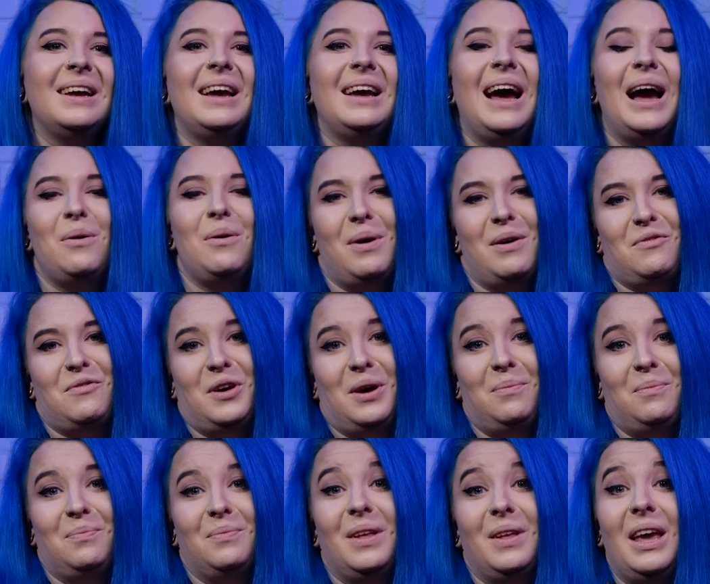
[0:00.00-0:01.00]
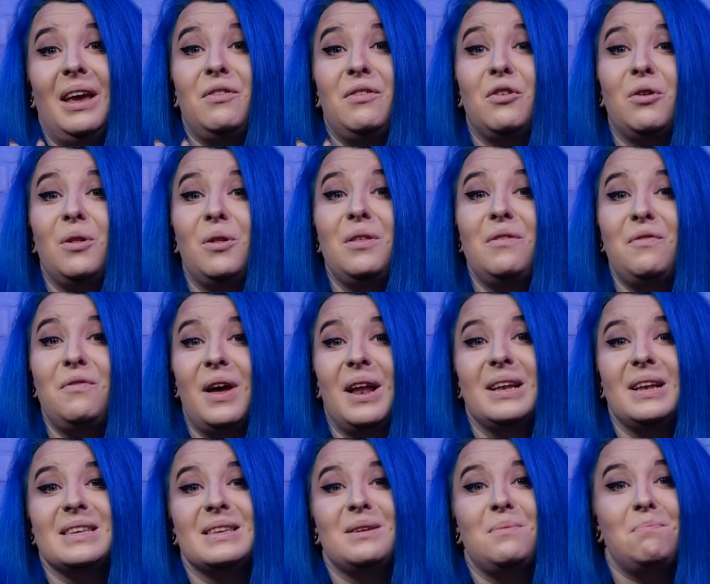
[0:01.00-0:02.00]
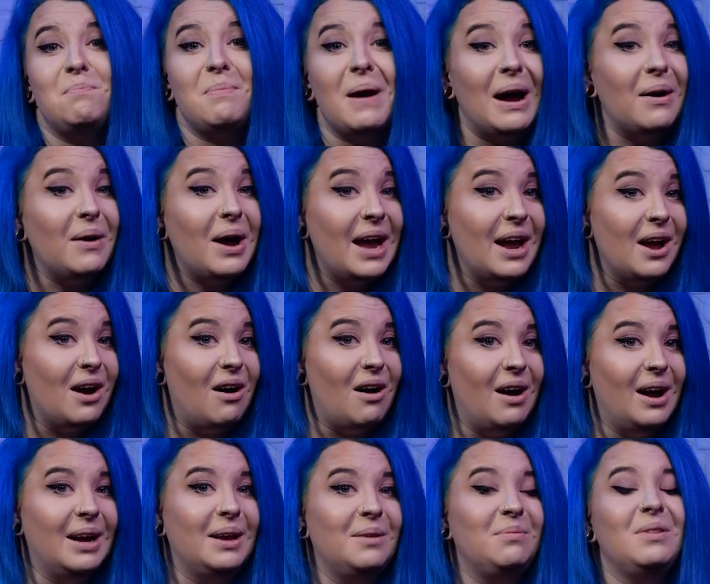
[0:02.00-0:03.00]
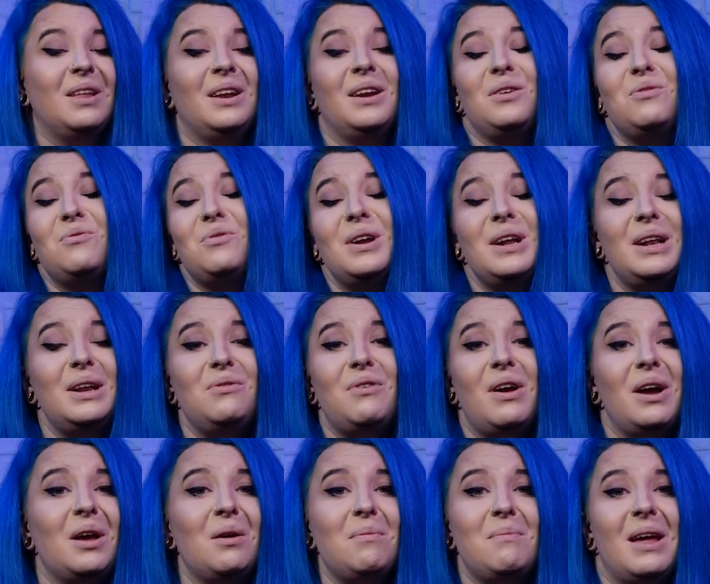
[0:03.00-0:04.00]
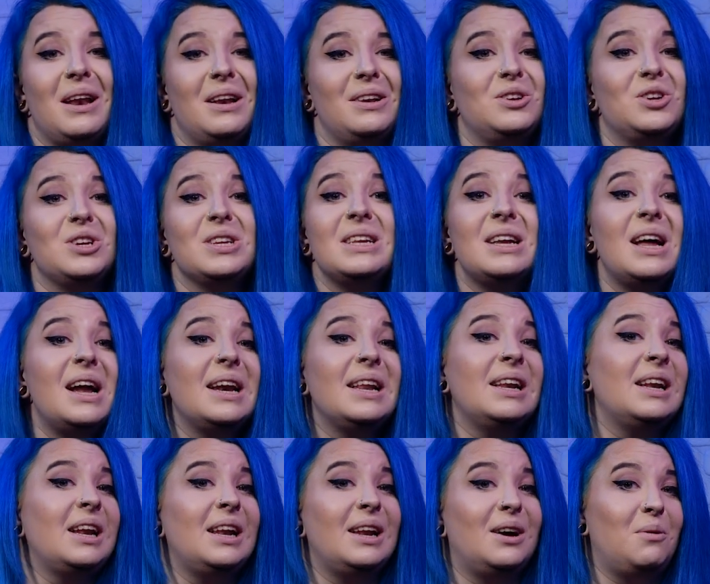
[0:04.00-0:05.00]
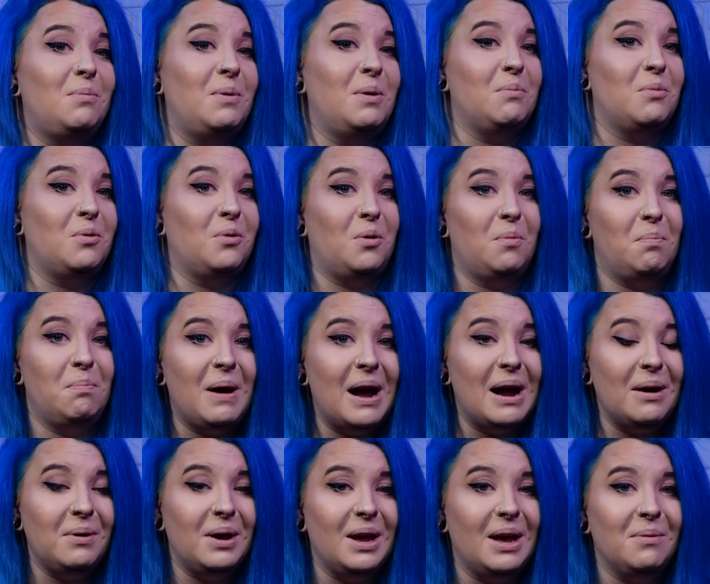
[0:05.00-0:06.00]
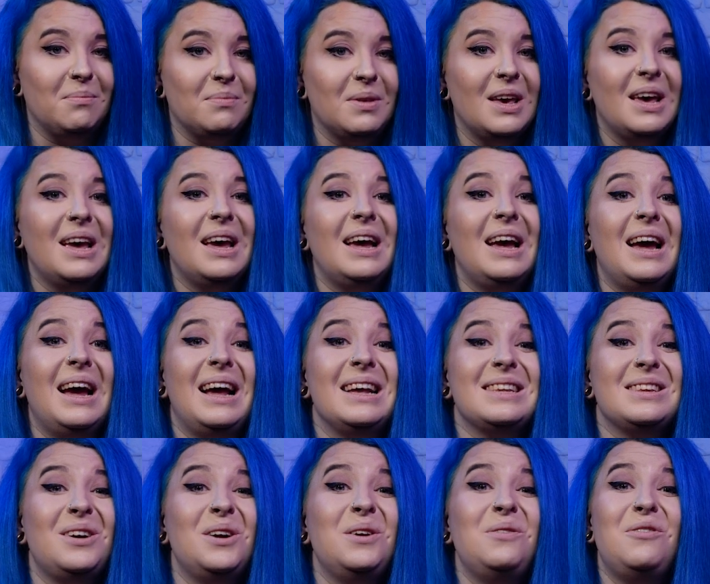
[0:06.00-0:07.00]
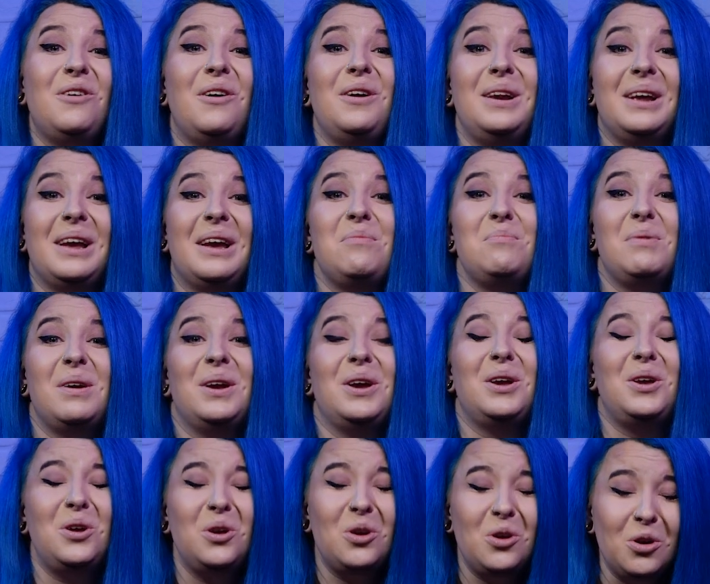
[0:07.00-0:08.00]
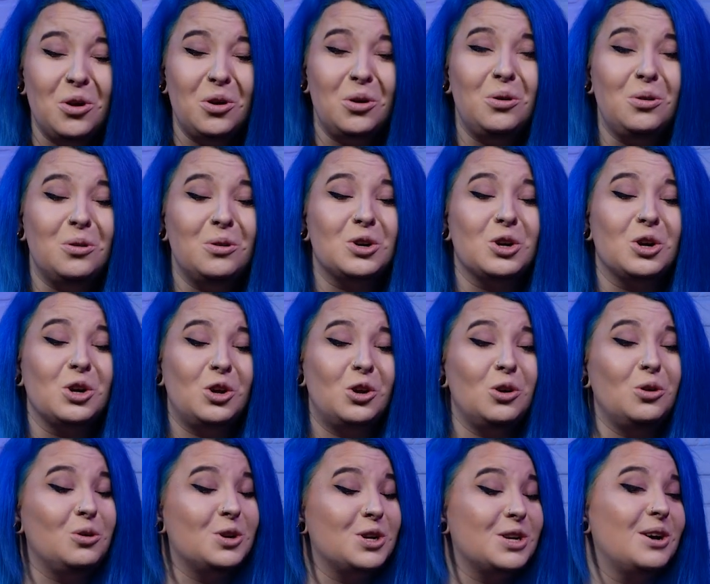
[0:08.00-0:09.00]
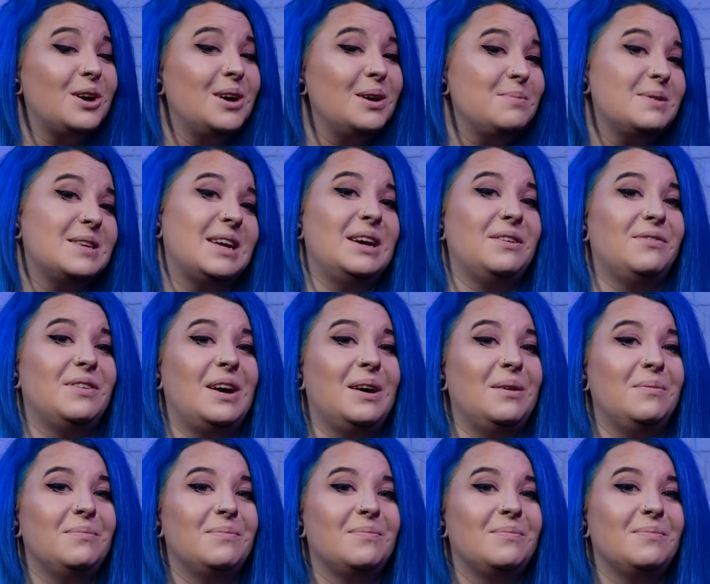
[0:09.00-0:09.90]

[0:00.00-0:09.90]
However, if you're on the fence about AI, then I'd really recommend just learning a little bit more about it, as I find it can be a huge, huge time saver.